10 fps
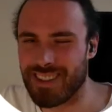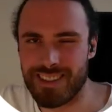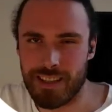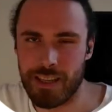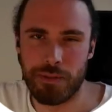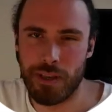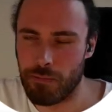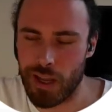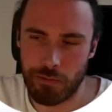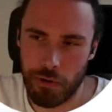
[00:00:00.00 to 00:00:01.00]
So I keep saying
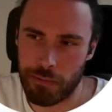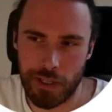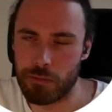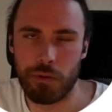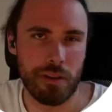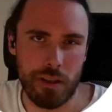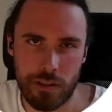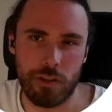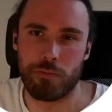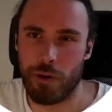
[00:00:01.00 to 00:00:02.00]
page properties, but it's
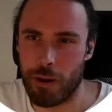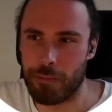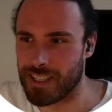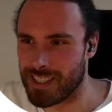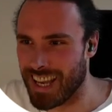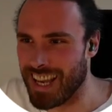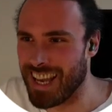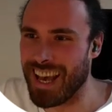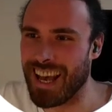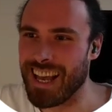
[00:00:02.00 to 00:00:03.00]
just properties
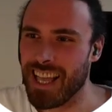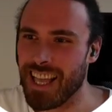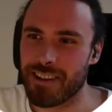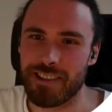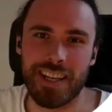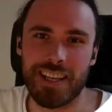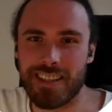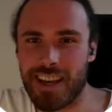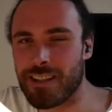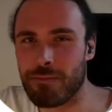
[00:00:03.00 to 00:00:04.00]
because you're going to
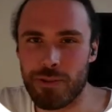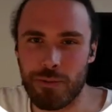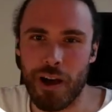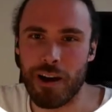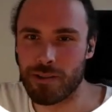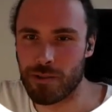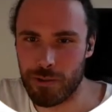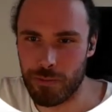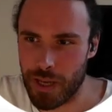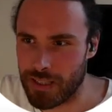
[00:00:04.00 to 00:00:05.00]
assign them to blocks or
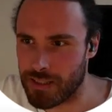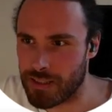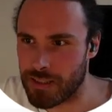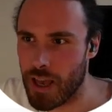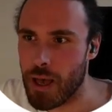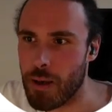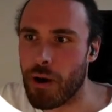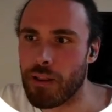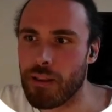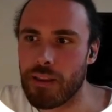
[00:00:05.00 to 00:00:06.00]
to pages.
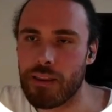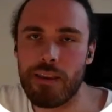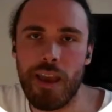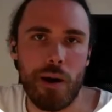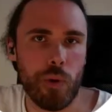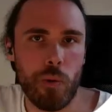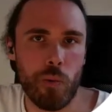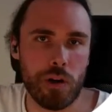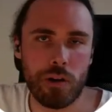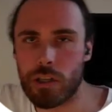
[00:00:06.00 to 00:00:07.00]
But yeah,
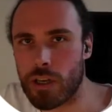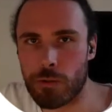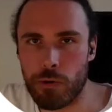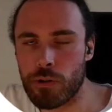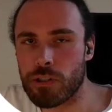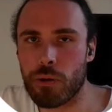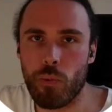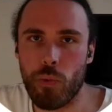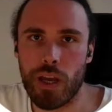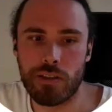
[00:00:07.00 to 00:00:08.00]
we're actually exploring some
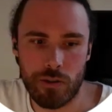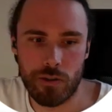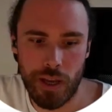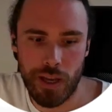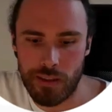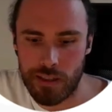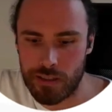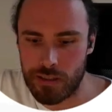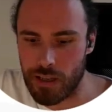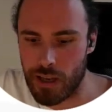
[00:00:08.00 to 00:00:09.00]
ways to make
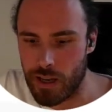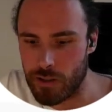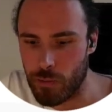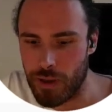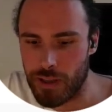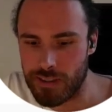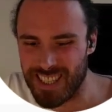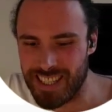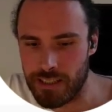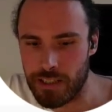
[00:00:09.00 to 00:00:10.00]
this
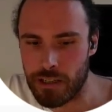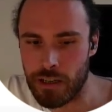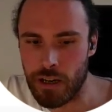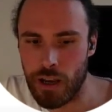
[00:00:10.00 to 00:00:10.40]
easier.